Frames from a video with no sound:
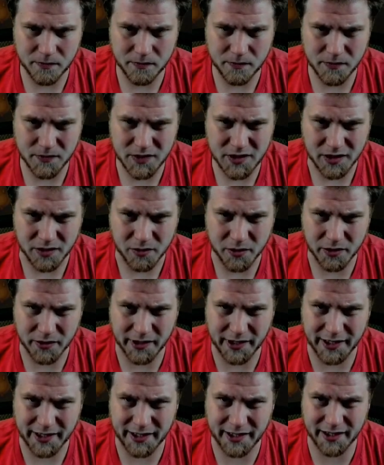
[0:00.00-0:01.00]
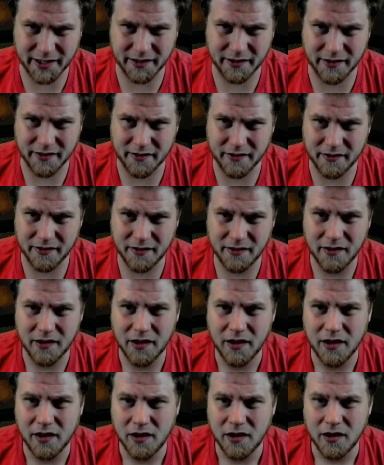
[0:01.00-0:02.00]
It's like, what do I get?
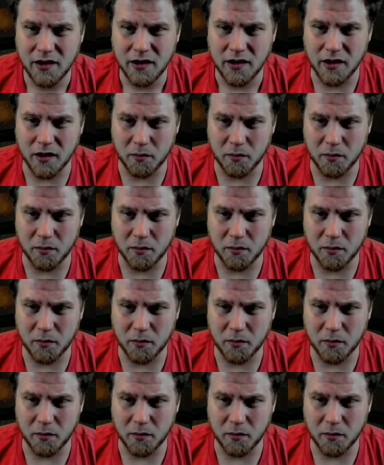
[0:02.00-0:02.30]
The